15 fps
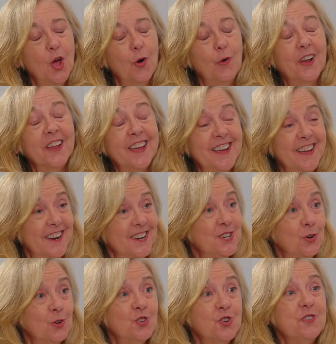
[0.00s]
Well, again, I
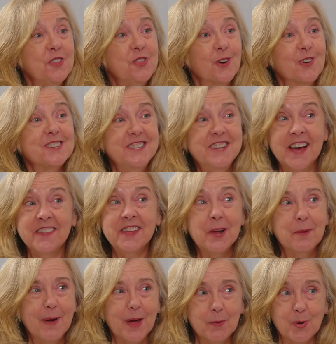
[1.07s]
told you that there is nothing
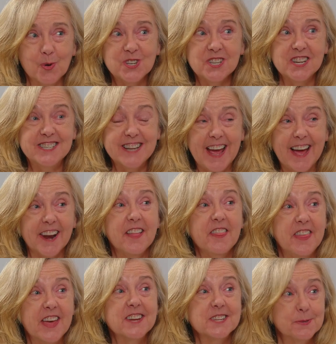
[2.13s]
about abortion data
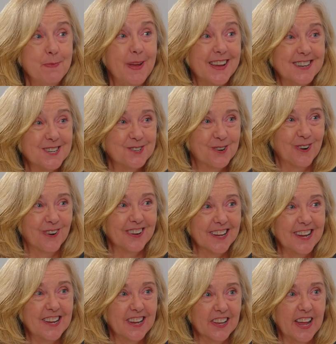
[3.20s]
that is
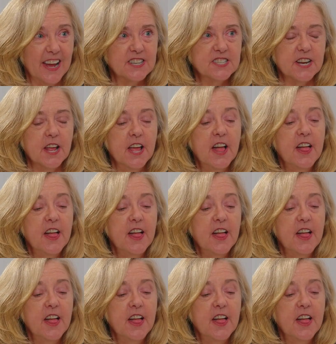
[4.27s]
mandatorily collected.